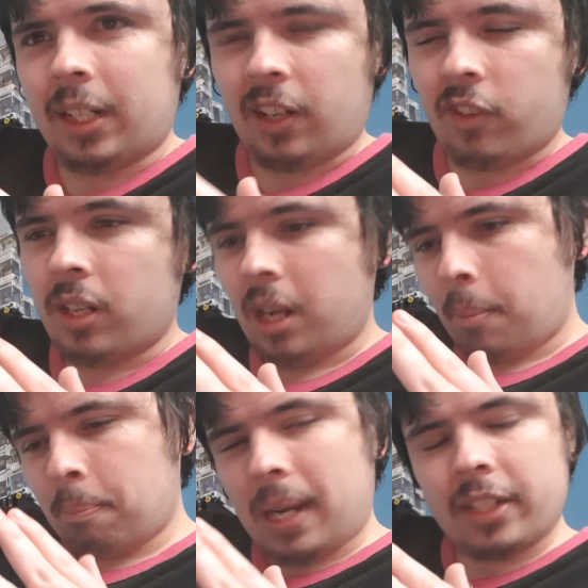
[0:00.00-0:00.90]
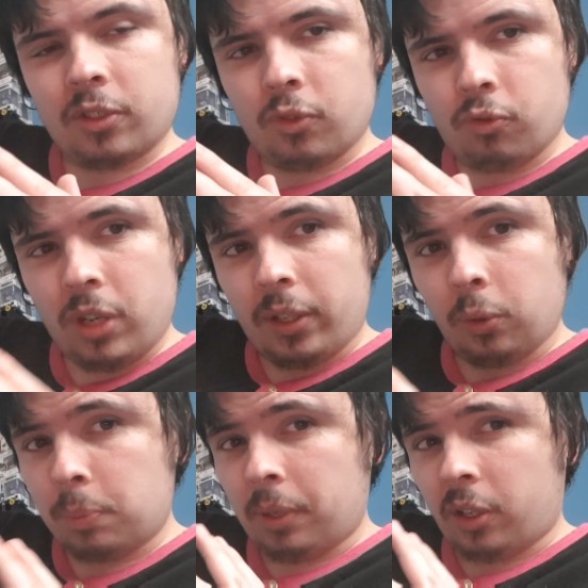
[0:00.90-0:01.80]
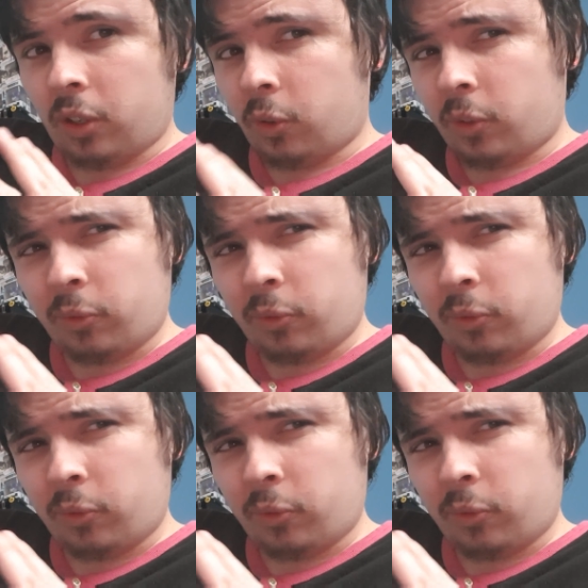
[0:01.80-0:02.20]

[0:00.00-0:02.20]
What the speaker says: You have Matt Riddle, who's been on an